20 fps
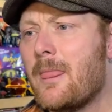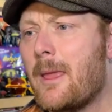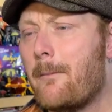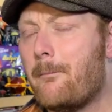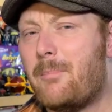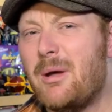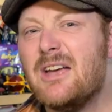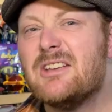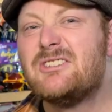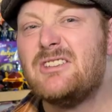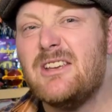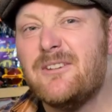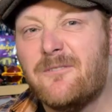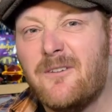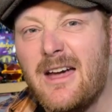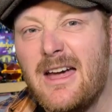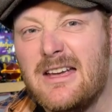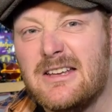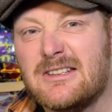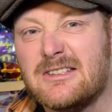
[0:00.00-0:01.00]
pissy
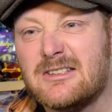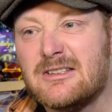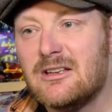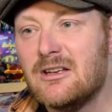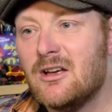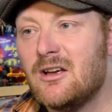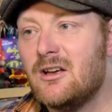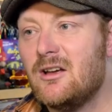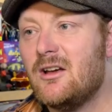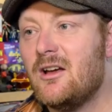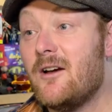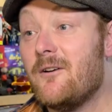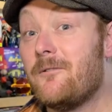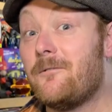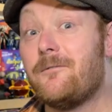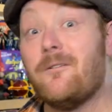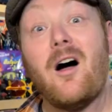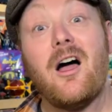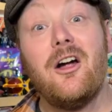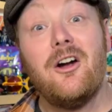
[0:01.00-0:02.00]
face,
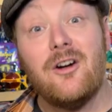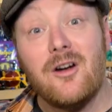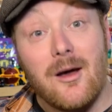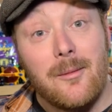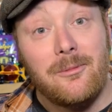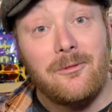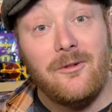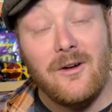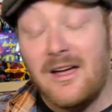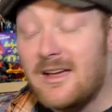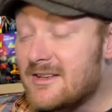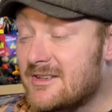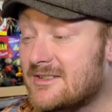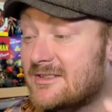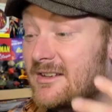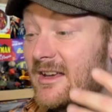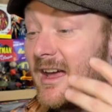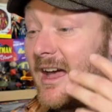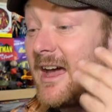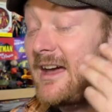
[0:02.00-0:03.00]
fired up
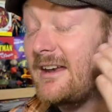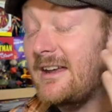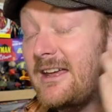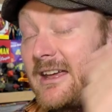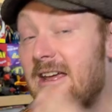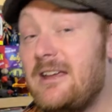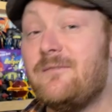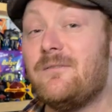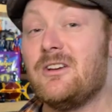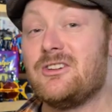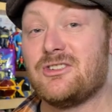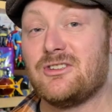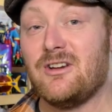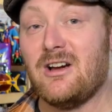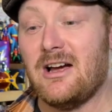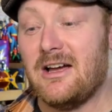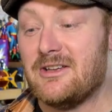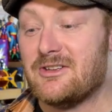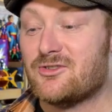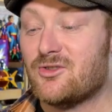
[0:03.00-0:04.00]
face, and heat vision
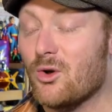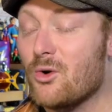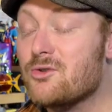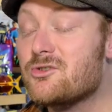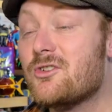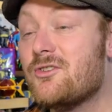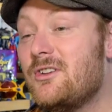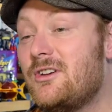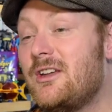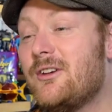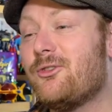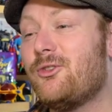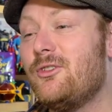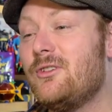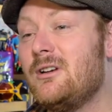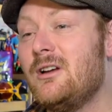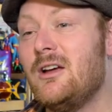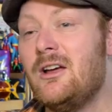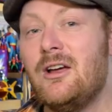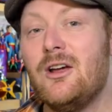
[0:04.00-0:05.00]
eyes. Those are the
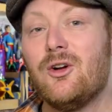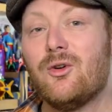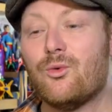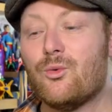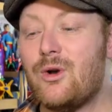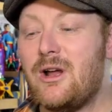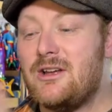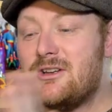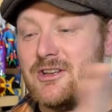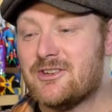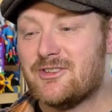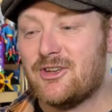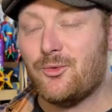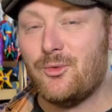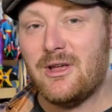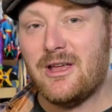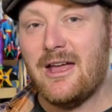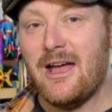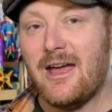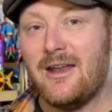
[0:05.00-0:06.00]
different ranges that we
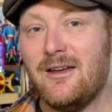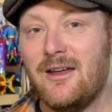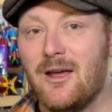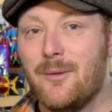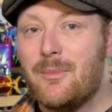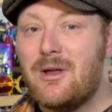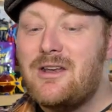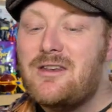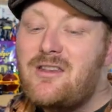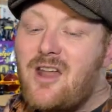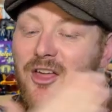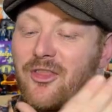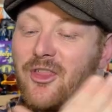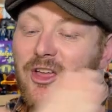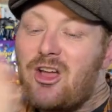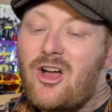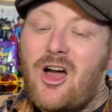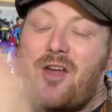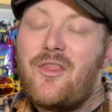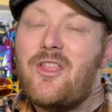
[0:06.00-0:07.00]
get, but
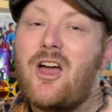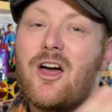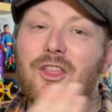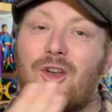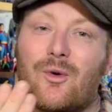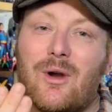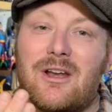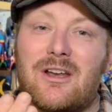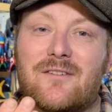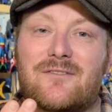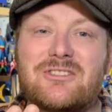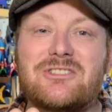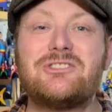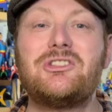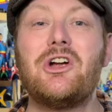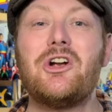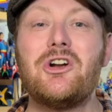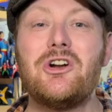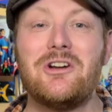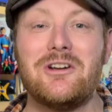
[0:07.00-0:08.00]
nothing on the other end of
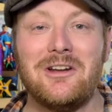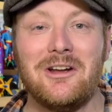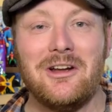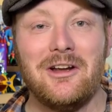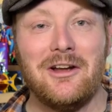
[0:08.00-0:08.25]
stern.